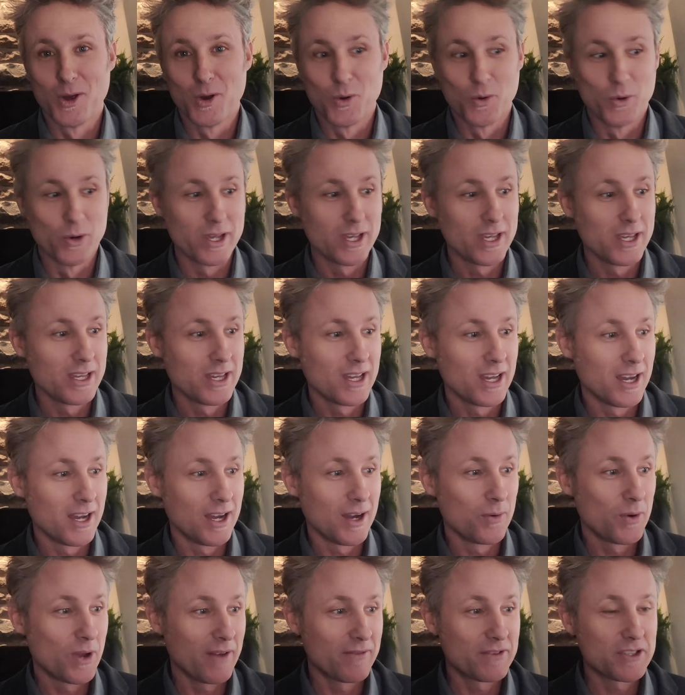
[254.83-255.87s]
We
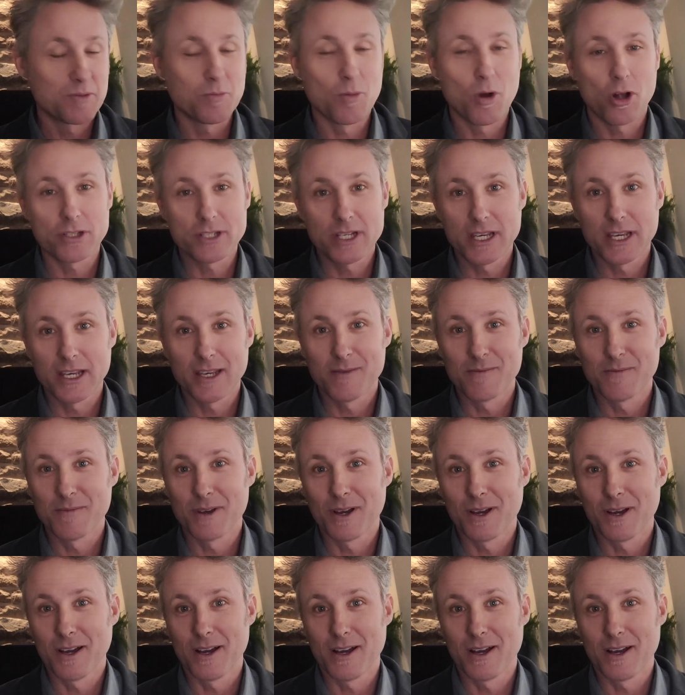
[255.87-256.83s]
have a small team,